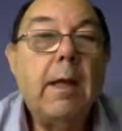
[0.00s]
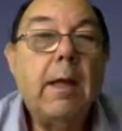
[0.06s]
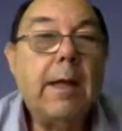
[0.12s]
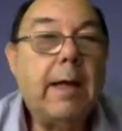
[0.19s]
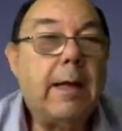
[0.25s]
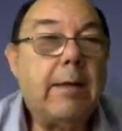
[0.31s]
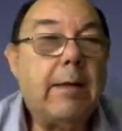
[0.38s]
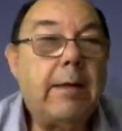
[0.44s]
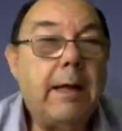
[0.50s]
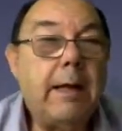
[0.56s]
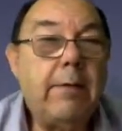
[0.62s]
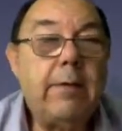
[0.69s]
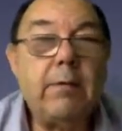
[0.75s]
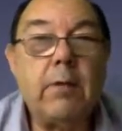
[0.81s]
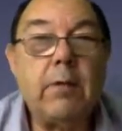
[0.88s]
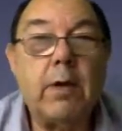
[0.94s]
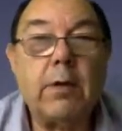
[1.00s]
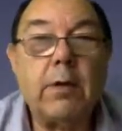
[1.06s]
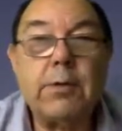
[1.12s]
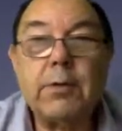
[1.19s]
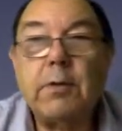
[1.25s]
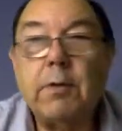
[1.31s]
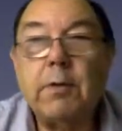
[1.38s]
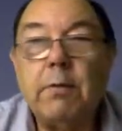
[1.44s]
And if you've
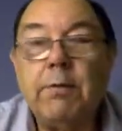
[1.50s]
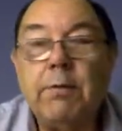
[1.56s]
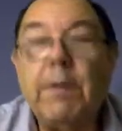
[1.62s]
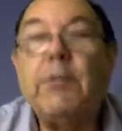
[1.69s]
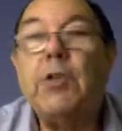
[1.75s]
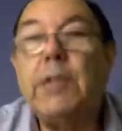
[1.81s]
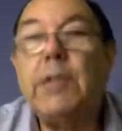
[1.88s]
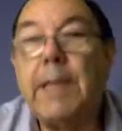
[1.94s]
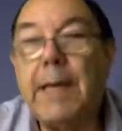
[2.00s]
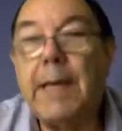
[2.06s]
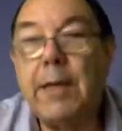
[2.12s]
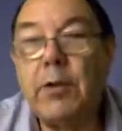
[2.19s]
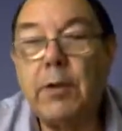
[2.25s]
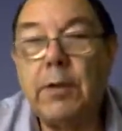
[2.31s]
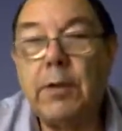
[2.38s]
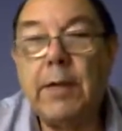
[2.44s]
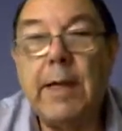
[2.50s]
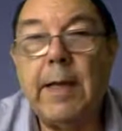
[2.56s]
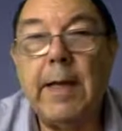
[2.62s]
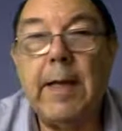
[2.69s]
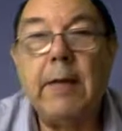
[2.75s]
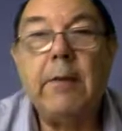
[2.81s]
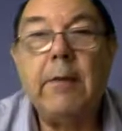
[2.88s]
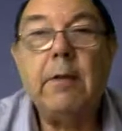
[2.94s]
got vegetation
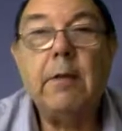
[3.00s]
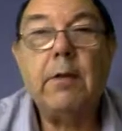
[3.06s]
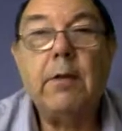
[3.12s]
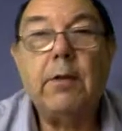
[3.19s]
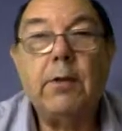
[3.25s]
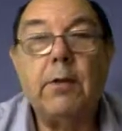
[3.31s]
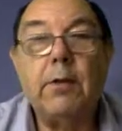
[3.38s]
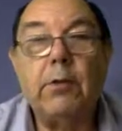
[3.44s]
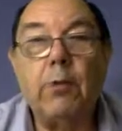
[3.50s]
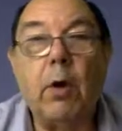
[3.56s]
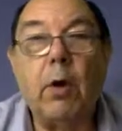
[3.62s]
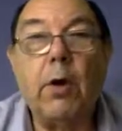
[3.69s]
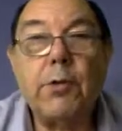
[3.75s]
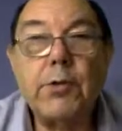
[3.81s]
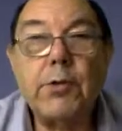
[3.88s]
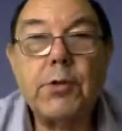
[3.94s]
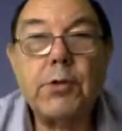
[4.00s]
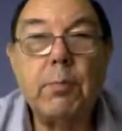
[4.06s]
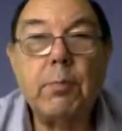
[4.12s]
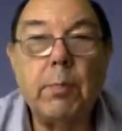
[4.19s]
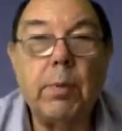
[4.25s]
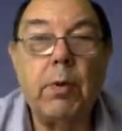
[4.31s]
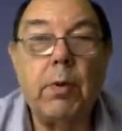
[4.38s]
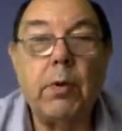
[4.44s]
there that rots,
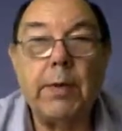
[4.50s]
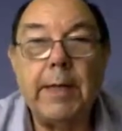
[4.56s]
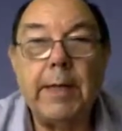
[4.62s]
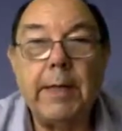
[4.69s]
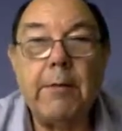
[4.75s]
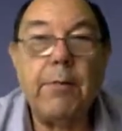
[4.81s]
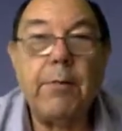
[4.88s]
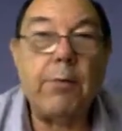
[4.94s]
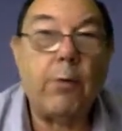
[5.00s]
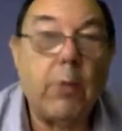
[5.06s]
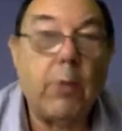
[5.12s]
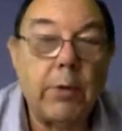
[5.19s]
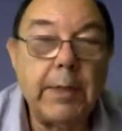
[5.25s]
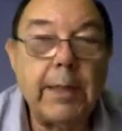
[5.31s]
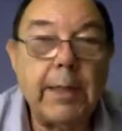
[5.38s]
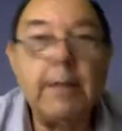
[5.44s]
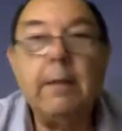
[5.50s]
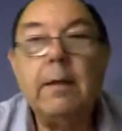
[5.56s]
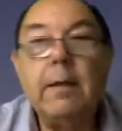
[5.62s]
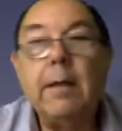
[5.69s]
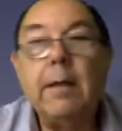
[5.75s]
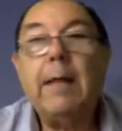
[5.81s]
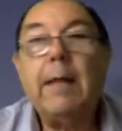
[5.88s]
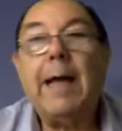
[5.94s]
blown in, thrown in,
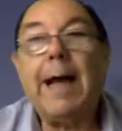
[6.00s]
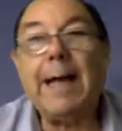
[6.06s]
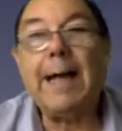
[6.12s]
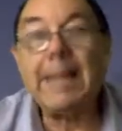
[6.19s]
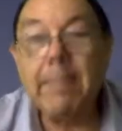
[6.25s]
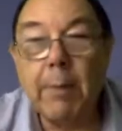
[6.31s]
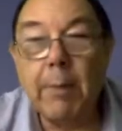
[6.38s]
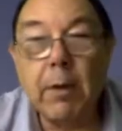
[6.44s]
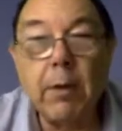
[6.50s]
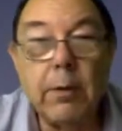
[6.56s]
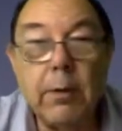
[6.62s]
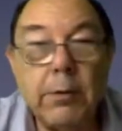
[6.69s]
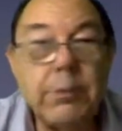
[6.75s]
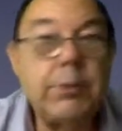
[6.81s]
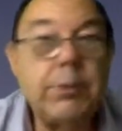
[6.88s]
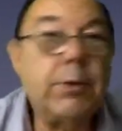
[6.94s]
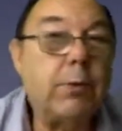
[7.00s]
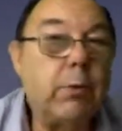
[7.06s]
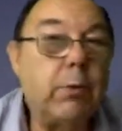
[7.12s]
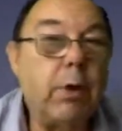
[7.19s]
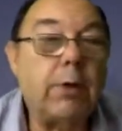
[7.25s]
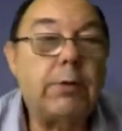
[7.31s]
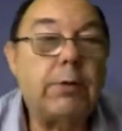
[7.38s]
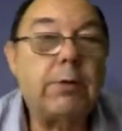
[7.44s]
animals that
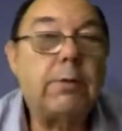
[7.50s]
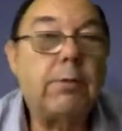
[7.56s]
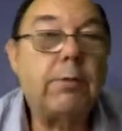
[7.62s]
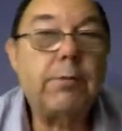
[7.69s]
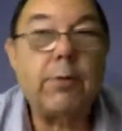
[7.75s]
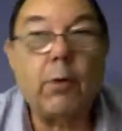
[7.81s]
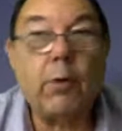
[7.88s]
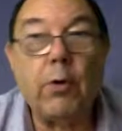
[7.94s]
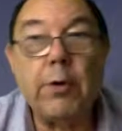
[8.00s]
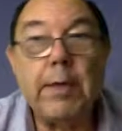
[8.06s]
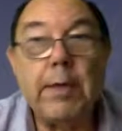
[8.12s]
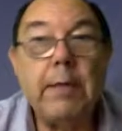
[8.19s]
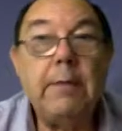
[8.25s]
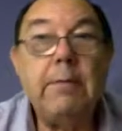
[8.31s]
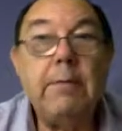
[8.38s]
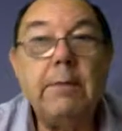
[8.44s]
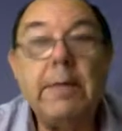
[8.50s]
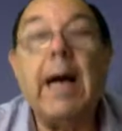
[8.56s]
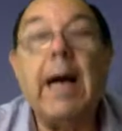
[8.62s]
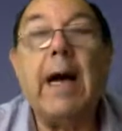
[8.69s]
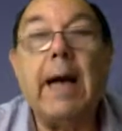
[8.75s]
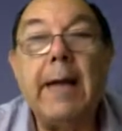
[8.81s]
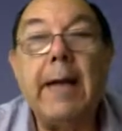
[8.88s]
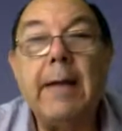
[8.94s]
rot, thrown in,
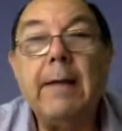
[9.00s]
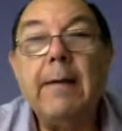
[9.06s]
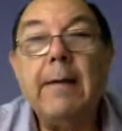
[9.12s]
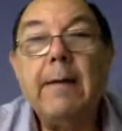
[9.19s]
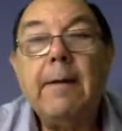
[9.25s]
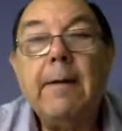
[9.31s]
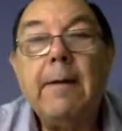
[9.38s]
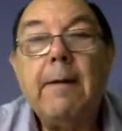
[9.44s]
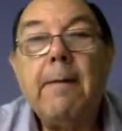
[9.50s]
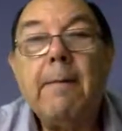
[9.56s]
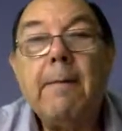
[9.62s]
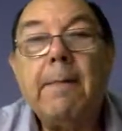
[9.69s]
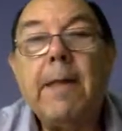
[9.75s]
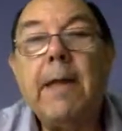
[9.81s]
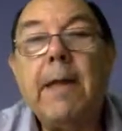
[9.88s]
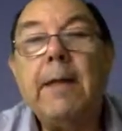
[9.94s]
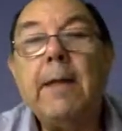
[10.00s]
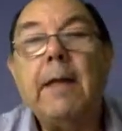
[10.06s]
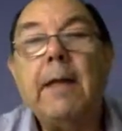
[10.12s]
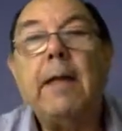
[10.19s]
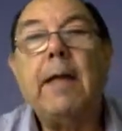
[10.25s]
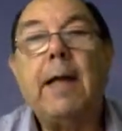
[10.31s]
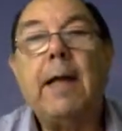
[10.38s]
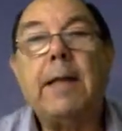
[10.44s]
die, then
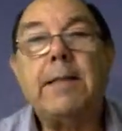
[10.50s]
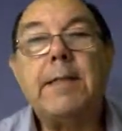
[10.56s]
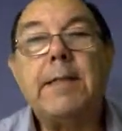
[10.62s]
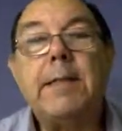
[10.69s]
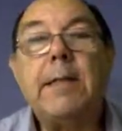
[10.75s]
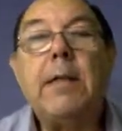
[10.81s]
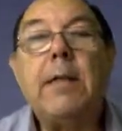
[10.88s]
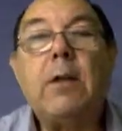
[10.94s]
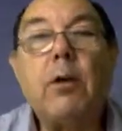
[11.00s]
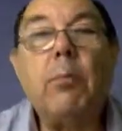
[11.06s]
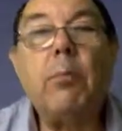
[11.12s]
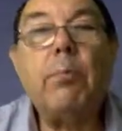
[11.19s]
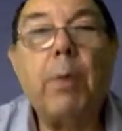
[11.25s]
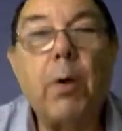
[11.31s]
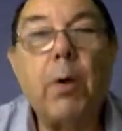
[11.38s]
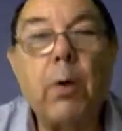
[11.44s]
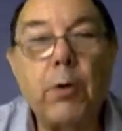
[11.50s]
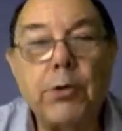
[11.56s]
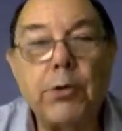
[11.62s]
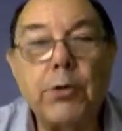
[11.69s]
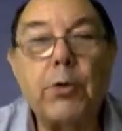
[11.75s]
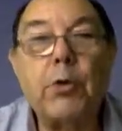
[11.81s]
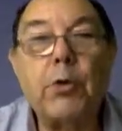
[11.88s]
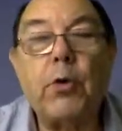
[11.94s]
as they decompose,
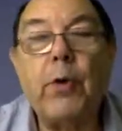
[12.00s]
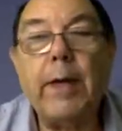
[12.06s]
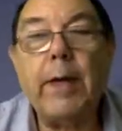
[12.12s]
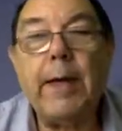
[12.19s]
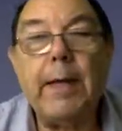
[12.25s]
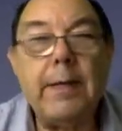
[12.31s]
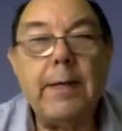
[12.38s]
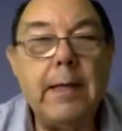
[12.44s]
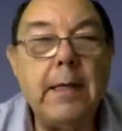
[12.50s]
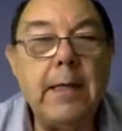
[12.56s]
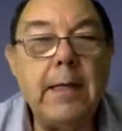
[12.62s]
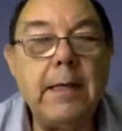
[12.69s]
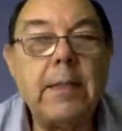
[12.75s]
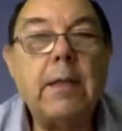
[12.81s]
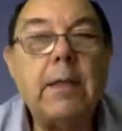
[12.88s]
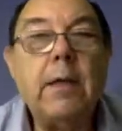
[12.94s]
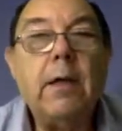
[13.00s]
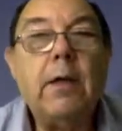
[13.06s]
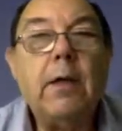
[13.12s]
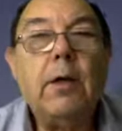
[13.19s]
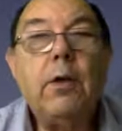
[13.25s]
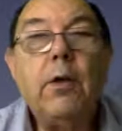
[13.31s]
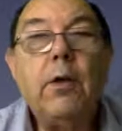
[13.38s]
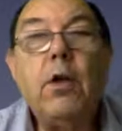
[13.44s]
they'll create these
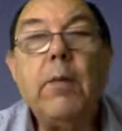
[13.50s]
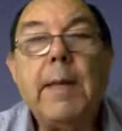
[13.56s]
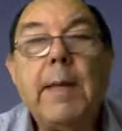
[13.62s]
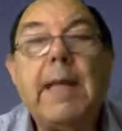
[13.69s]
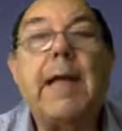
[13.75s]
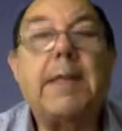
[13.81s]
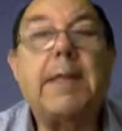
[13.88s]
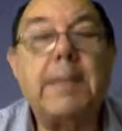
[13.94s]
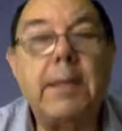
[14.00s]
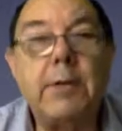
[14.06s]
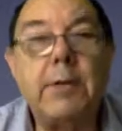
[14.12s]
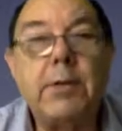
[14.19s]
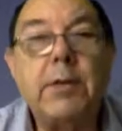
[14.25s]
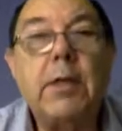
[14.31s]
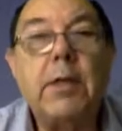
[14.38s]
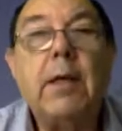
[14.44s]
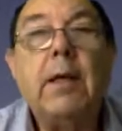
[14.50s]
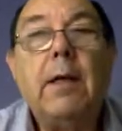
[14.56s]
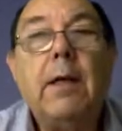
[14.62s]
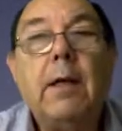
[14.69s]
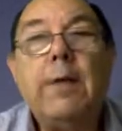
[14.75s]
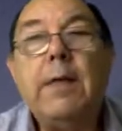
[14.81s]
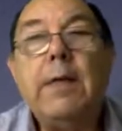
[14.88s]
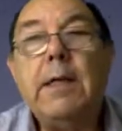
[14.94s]
humic acids.
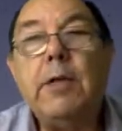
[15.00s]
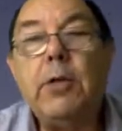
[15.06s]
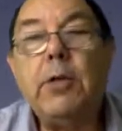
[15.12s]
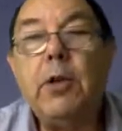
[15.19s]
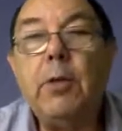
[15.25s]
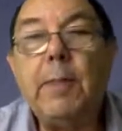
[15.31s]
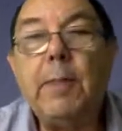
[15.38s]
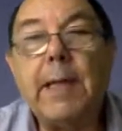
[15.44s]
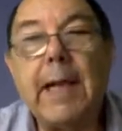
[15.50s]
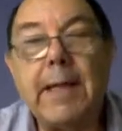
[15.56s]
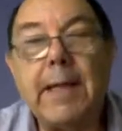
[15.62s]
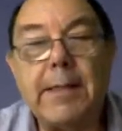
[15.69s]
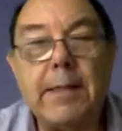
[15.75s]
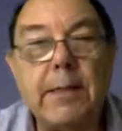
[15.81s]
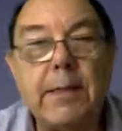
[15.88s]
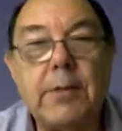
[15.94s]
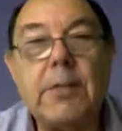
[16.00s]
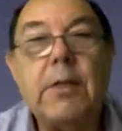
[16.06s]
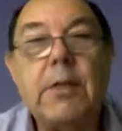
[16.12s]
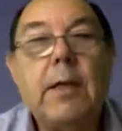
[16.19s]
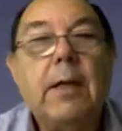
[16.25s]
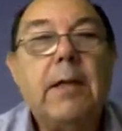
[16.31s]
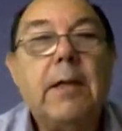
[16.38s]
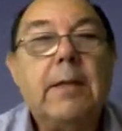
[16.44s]
And these humic acids
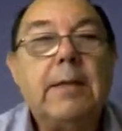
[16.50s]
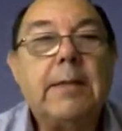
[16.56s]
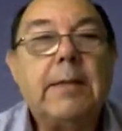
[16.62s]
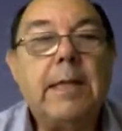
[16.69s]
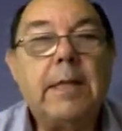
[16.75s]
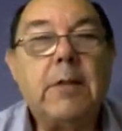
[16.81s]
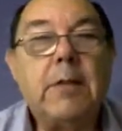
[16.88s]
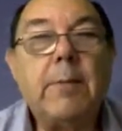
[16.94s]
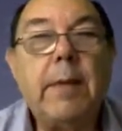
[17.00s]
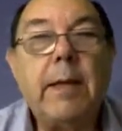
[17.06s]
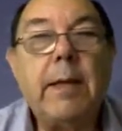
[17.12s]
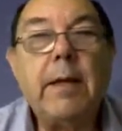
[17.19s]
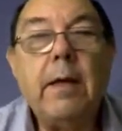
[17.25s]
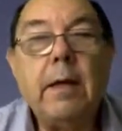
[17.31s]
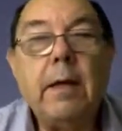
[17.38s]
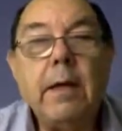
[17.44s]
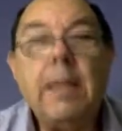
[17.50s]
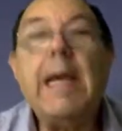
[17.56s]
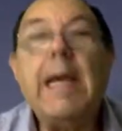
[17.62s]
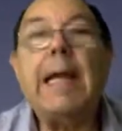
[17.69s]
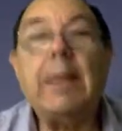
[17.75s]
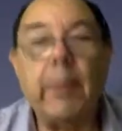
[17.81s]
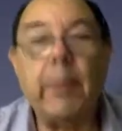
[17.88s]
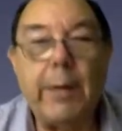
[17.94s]
tend to be
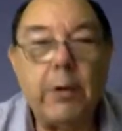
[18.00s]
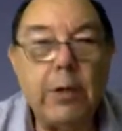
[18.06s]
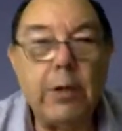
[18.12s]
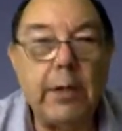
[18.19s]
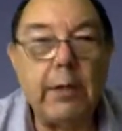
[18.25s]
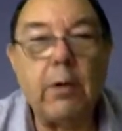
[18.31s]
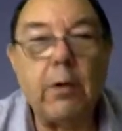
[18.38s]
yellowish in